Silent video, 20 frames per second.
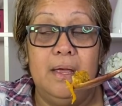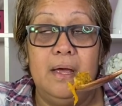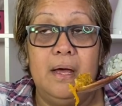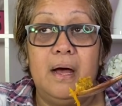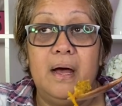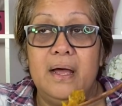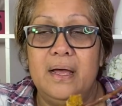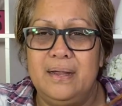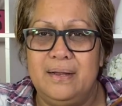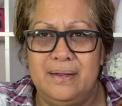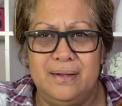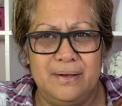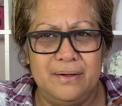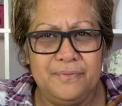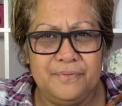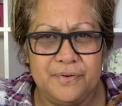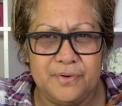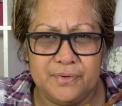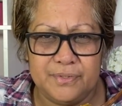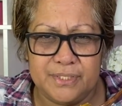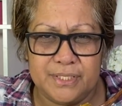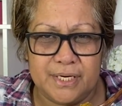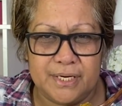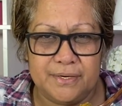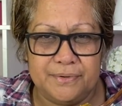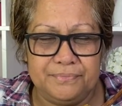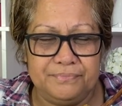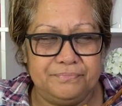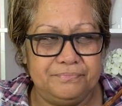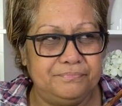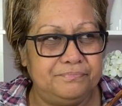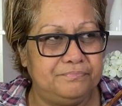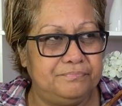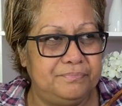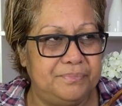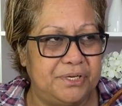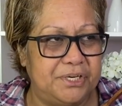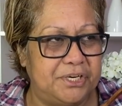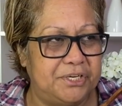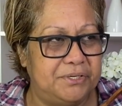I had no filter,
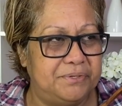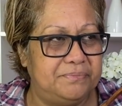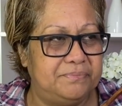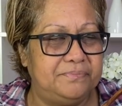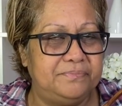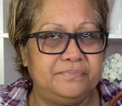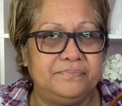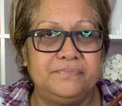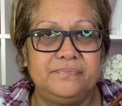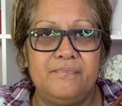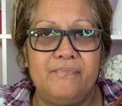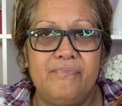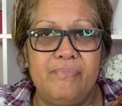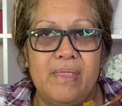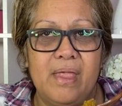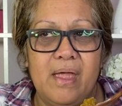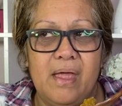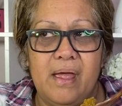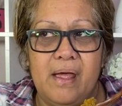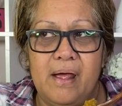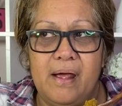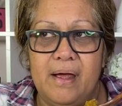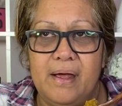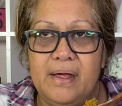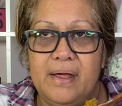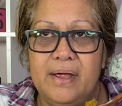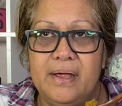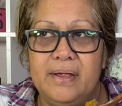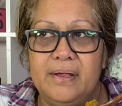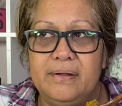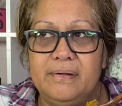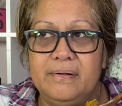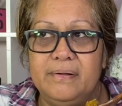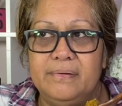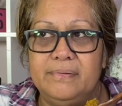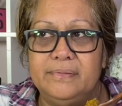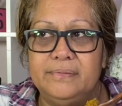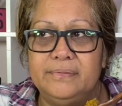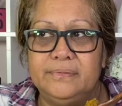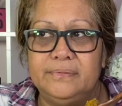no. I
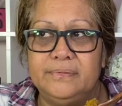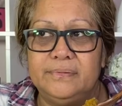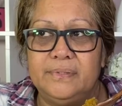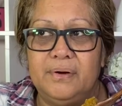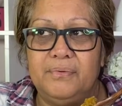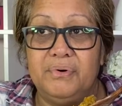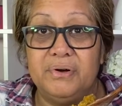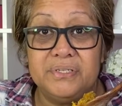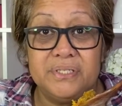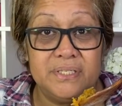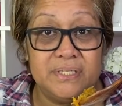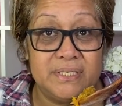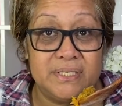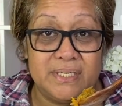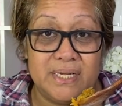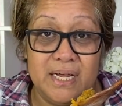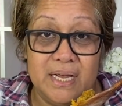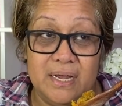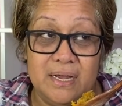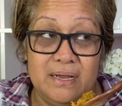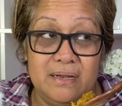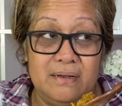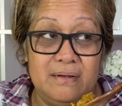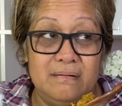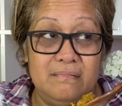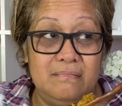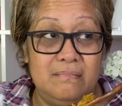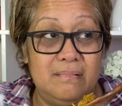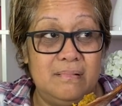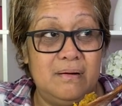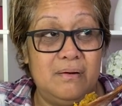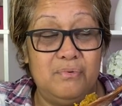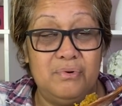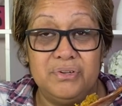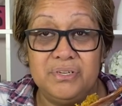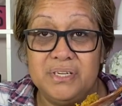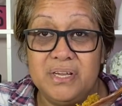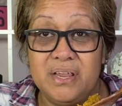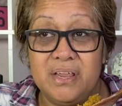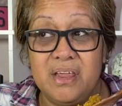wasn't scared. I
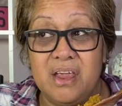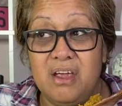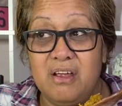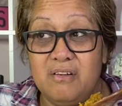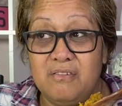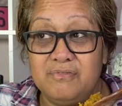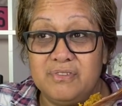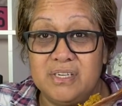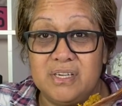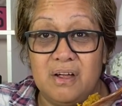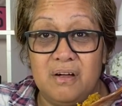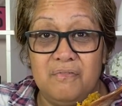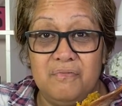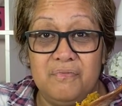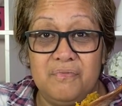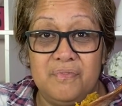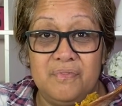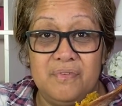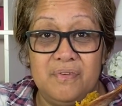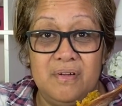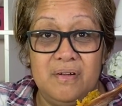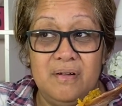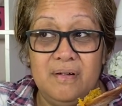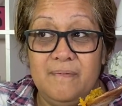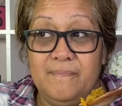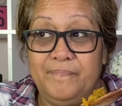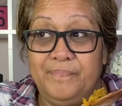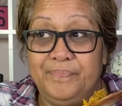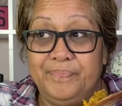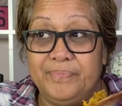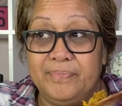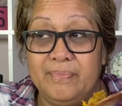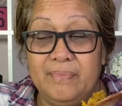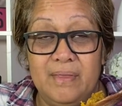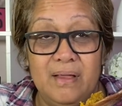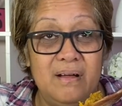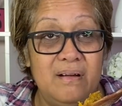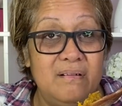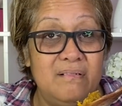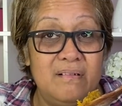wasn't scared of stuff.
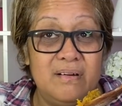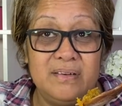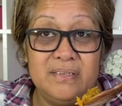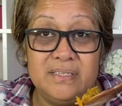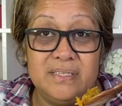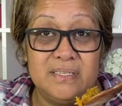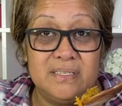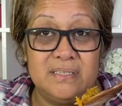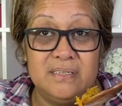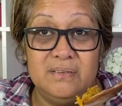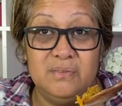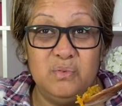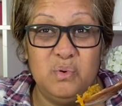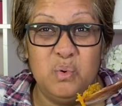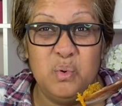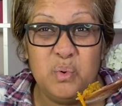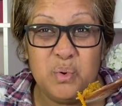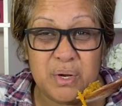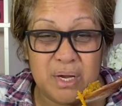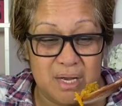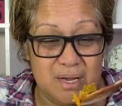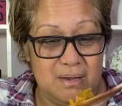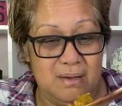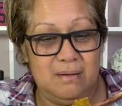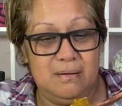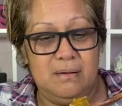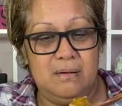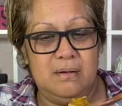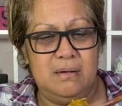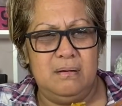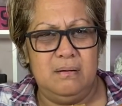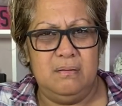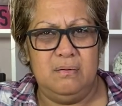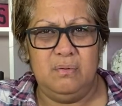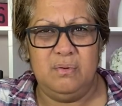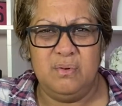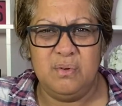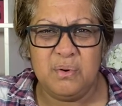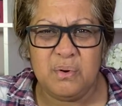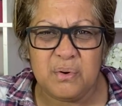No, I was just naughty.
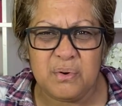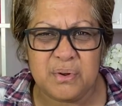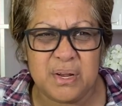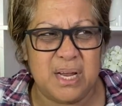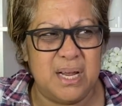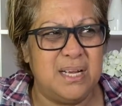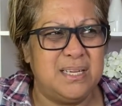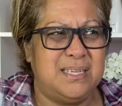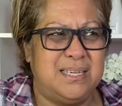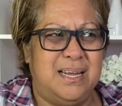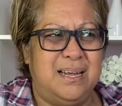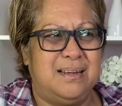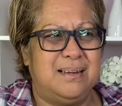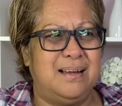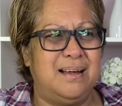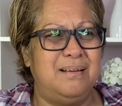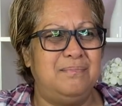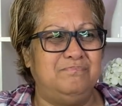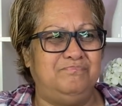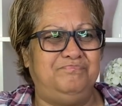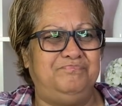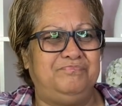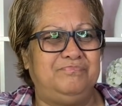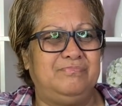Naughty as they come.